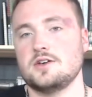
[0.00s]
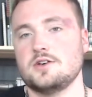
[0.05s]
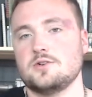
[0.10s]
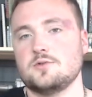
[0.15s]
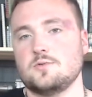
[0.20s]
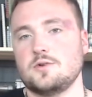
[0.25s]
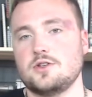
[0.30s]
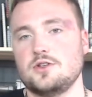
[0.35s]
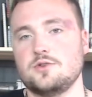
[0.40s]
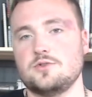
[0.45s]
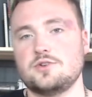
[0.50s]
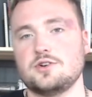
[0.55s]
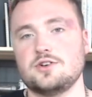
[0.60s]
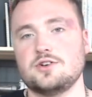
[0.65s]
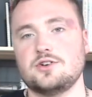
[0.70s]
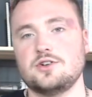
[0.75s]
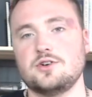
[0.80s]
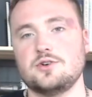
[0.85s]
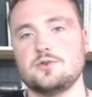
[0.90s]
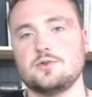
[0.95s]
What you
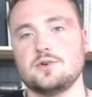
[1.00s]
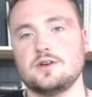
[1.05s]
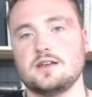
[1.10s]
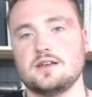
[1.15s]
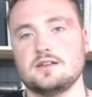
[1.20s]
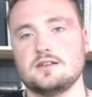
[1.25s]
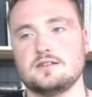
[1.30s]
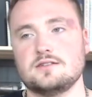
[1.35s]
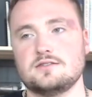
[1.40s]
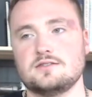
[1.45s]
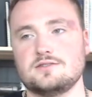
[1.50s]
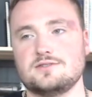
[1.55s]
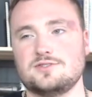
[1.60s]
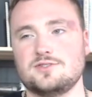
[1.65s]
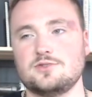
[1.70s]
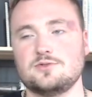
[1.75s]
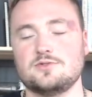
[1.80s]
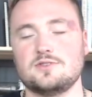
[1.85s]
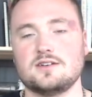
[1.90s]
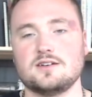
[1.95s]
could do is
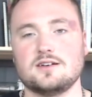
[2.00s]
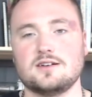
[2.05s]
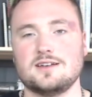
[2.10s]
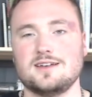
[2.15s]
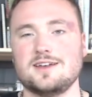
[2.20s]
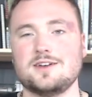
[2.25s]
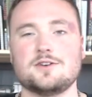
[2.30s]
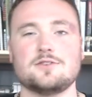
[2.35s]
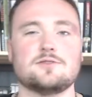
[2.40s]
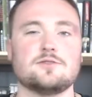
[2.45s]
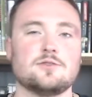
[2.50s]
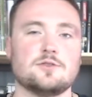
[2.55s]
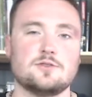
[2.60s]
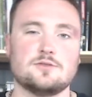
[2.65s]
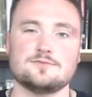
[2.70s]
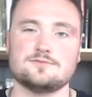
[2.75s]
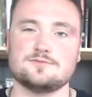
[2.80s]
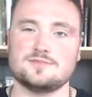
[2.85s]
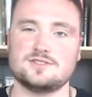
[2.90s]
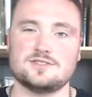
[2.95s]
do the
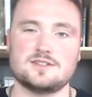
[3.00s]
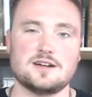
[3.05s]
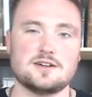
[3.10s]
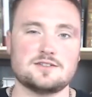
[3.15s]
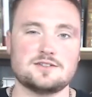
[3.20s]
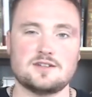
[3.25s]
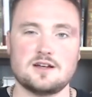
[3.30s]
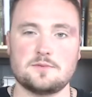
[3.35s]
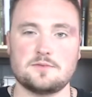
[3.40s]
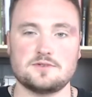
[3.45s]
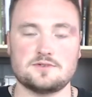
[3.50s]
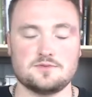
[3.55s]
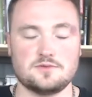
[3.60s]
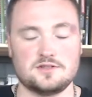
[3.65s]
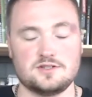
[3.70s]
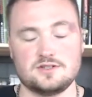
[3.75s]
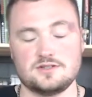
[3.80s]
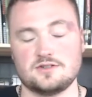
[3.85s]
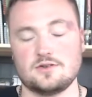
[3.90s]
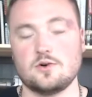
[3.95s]
interval stair steppers,
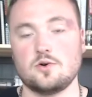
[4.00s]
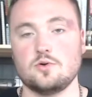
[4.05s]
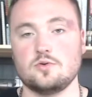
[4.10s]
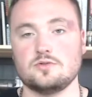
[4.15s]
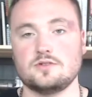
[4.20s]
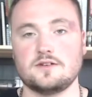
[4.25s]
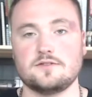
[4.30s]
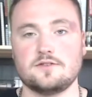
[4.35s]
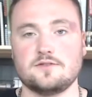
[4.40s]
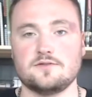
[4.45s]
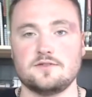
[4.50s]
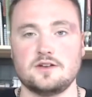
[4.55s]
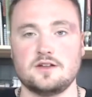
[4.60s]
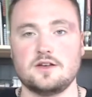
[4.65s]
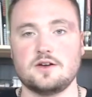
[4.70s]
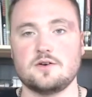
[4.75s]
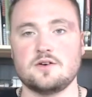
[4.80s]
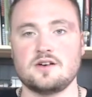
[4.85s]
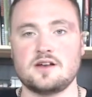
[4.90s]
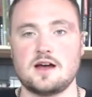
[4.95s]
which is a whole different
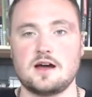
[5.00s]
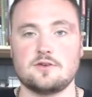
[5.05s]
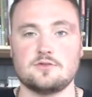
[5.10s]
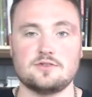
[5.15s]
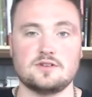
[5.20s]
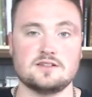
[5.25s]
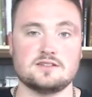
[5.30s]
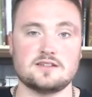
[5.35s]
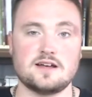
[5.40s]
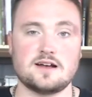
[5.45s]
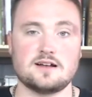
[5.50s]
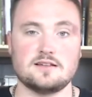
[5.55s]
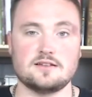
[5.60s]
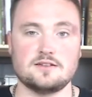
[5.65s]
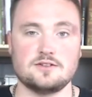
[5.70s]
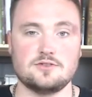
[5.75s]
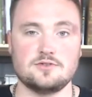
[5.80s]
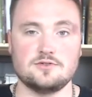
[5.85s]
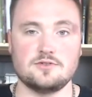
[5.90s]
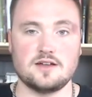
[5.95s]
video on how exactly
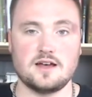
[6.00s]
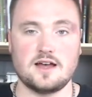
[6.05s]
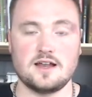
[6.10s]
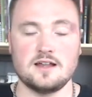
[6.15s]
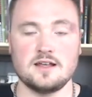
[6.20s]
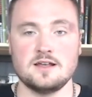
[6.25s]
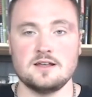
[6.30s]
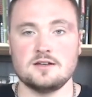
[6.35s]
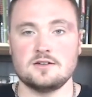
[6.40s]
to do that.